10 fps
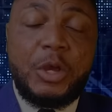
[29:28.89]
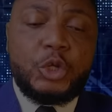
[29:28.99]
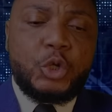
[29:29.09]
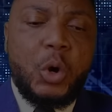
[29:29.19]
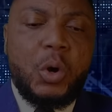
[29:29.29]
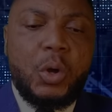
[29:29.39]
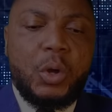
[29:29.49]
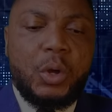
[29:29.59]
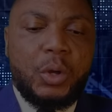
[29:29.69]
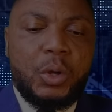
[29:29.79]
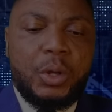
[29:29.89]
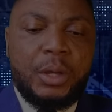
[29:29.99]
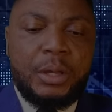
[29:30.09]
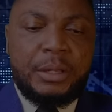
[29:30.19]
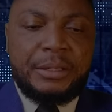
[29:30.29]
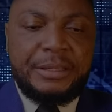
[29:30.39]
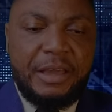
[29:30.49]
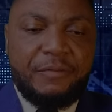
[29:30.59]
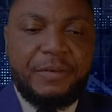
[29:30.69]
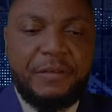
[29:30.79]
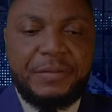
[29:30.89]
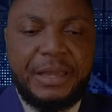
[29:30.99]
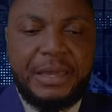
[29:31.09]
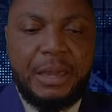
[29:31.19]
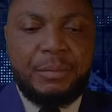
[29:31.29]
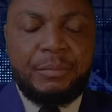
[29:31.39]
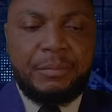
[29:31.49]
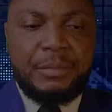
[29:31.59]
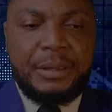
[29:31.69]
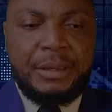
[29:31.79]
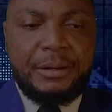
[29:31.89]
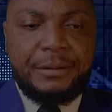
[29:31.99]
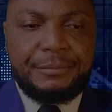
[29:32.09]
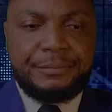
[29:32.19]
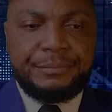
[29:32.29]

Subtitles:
So EFF, they came in